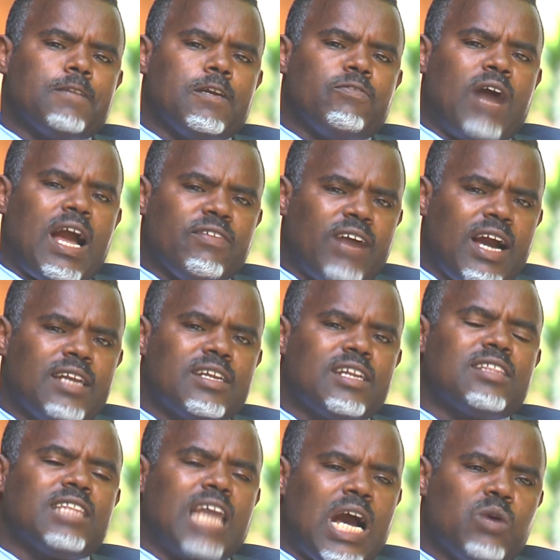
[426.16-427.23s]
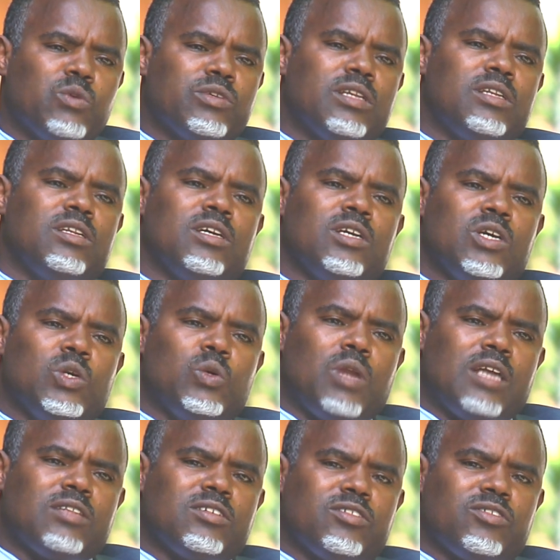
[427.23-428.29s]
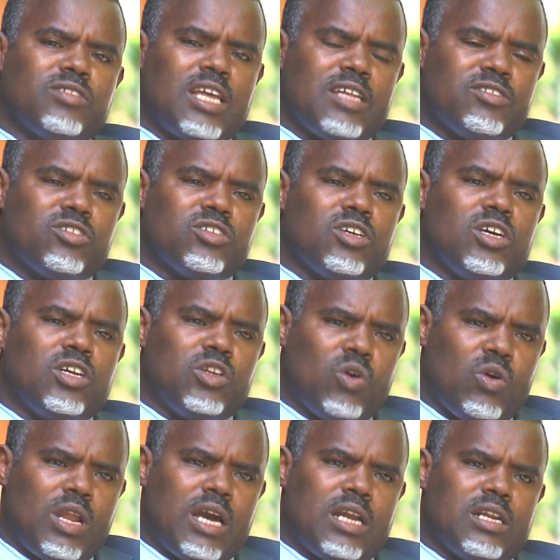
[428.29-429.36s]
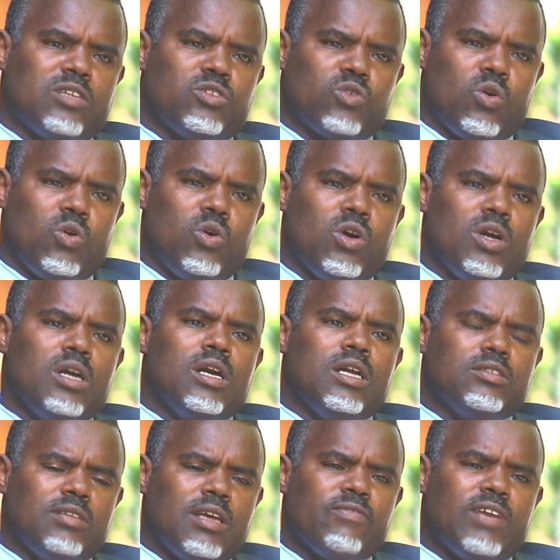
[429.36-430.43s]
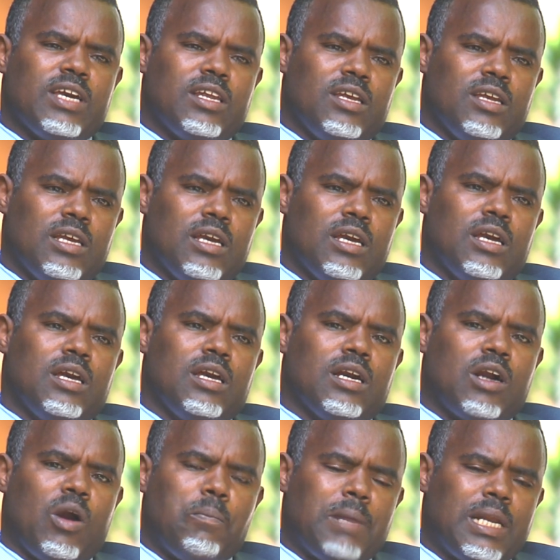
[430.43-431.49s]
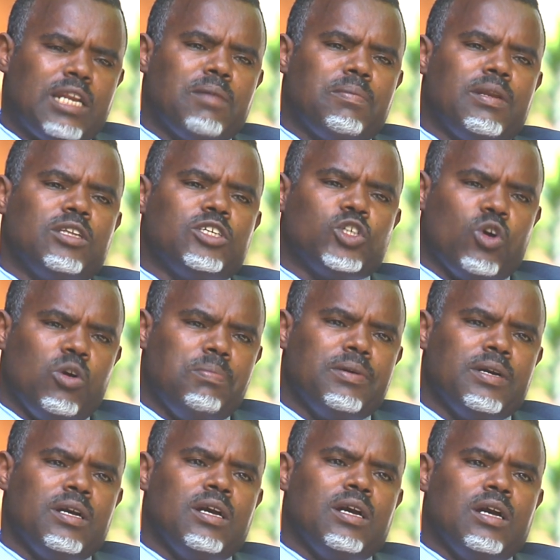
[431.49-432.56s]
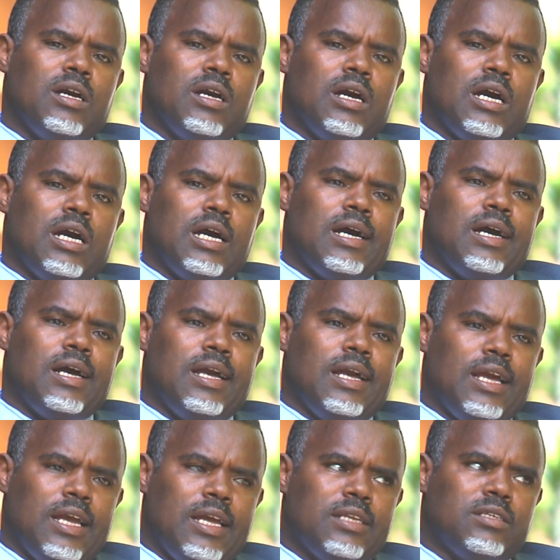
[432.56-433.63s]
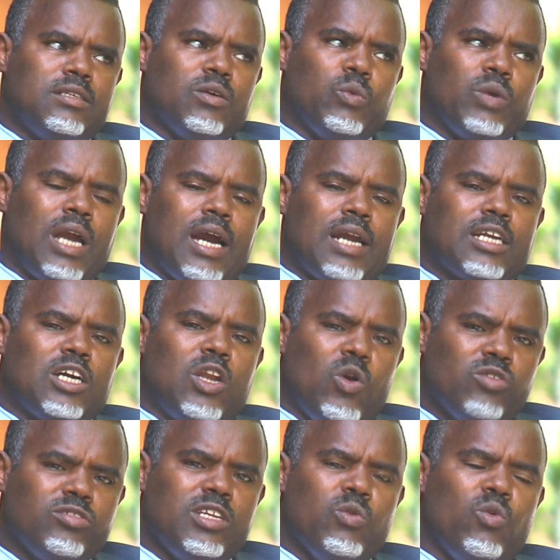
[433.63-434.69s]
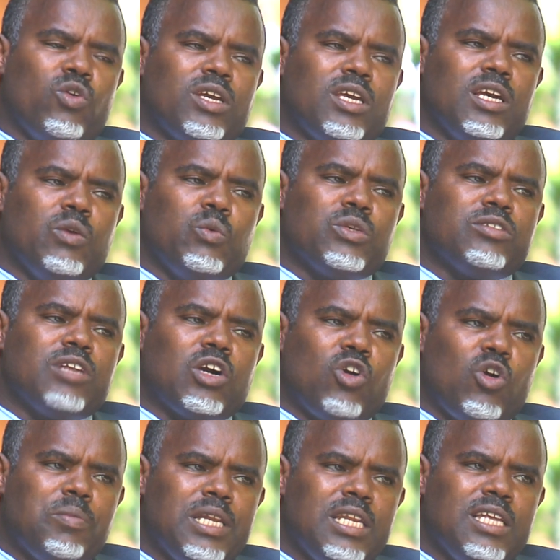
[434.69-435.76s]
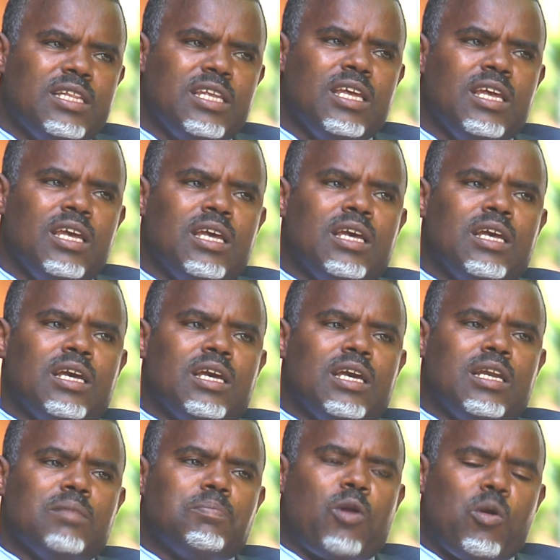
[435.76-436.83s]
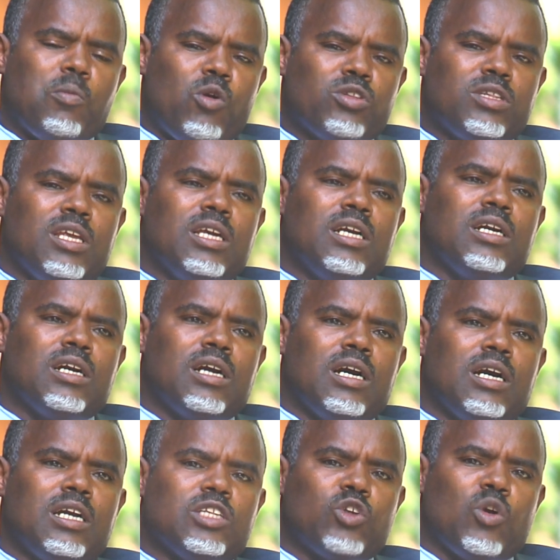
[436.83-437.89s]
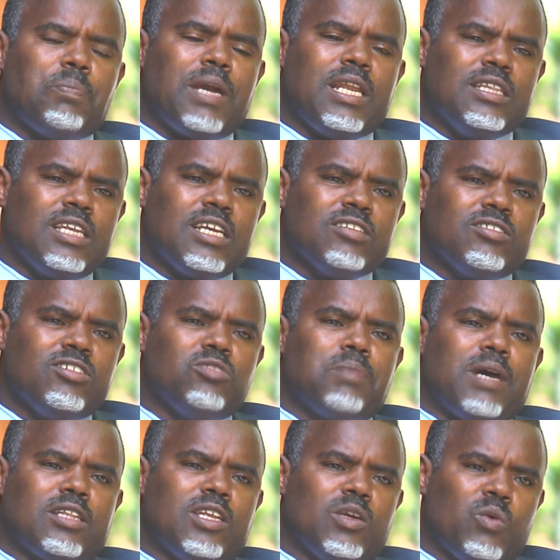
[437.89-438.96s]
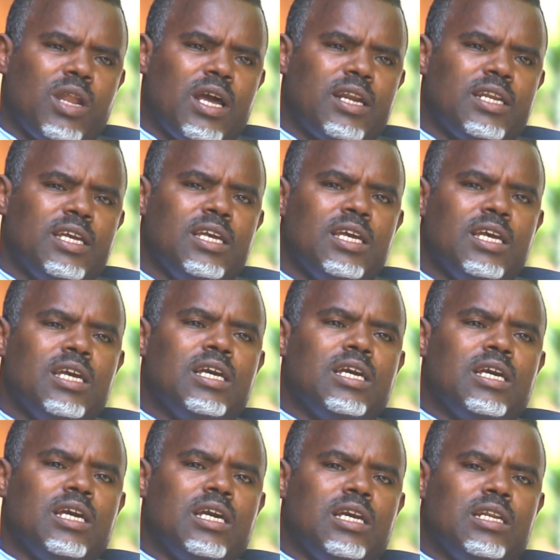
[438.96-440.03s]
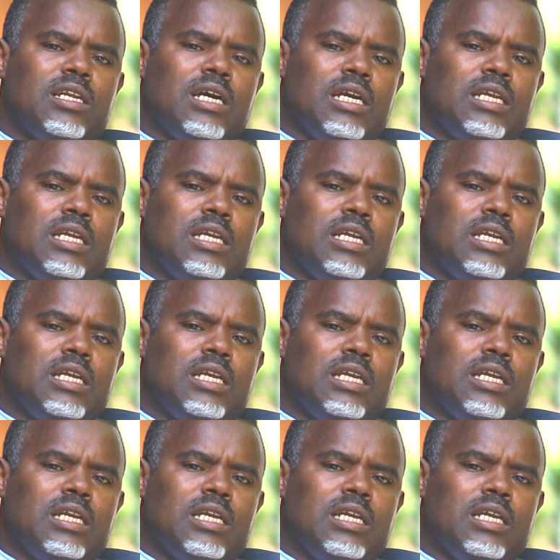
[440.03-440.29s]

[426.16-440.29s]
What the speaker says: 500,000 United States dollar. So it's a very commendable job, and we are closely working with the community in promoting Ethiopian interests, particularly in